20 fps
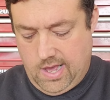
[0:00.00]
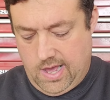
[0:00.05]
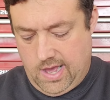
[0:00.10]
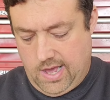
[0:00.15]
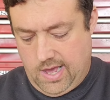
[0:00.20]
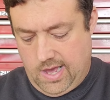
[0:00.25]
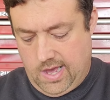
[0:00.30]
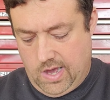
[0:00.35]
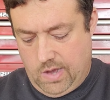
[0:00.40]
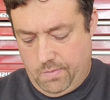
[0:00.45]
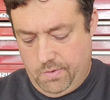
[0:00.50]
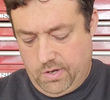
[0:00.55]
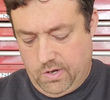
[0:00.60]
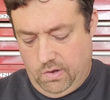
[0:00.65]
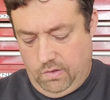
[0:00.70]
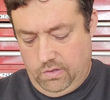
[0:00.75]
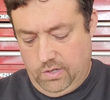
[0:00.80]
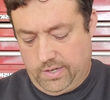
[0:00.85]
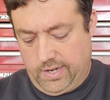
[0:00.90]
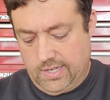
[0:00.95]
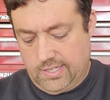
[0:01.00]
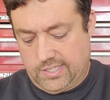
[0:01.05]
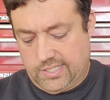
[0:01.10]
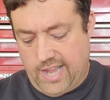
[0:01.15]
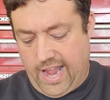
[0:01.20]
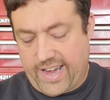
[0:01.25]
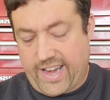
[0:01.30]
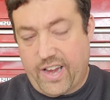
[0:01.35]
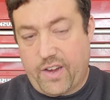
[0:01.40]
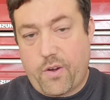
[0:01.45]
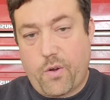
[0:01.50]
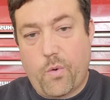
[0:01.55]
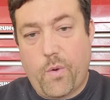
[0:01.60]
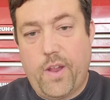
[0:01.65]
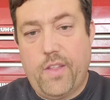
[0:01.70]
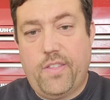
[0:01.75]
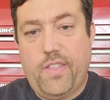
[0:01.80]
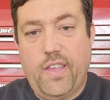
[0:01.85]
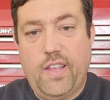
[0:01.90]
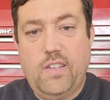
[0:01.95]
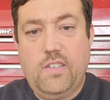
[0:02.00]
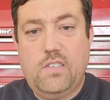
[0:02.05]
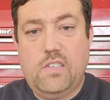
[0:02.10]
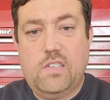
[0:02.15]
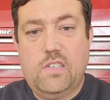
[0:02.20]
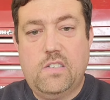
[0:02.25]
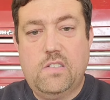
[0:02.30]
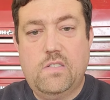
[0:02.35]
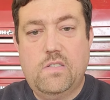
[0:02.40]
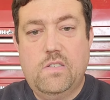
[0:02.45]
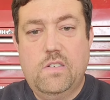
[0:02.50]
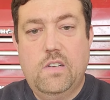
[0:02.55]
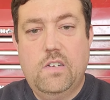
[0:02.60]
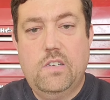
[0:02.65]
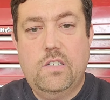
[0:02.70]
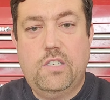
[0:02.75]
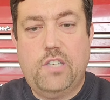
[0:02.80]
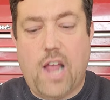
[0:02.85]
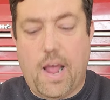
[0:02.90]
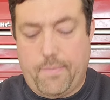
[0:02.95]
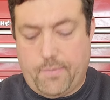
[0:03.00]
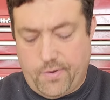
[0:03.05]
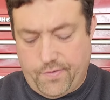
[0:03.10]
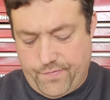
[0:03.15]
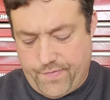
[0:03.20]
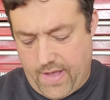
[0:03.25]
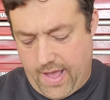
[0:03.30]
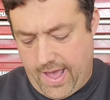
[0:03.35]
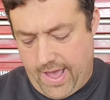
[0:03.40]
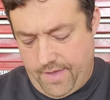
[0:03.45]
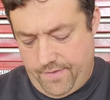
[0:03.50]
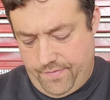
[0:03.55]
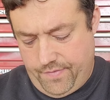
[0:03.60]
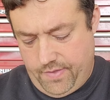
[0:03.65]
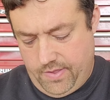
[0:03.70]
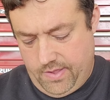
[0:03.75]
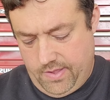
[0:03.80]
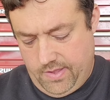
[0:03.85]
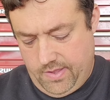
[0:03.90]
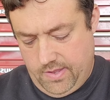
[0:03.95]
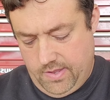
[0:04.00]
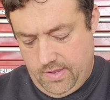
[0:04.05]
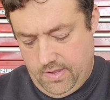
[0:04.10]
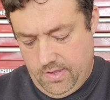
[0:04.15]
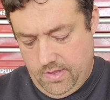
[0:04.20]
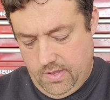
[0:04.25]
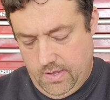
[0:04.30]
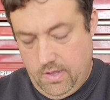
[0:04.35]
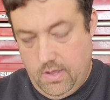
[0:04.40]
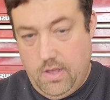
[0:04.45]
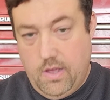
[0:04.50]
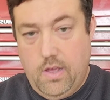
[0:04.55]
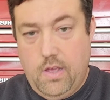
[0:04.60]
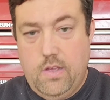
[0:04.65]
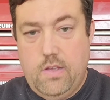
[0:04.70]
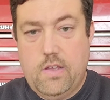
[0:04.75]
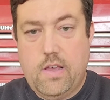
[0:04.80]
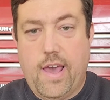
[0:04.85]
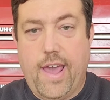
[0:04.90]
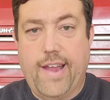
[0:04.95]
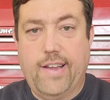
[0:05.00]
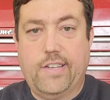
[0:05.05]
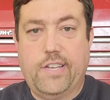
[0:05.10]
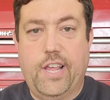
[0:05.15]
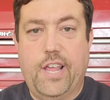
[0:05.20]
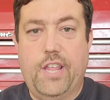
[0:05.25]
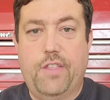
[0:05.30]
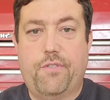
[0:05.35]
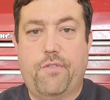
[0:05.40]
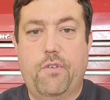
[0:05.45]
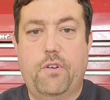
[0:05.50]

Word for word: Uh, we're going to look at Second Corinthians chapter 5, 18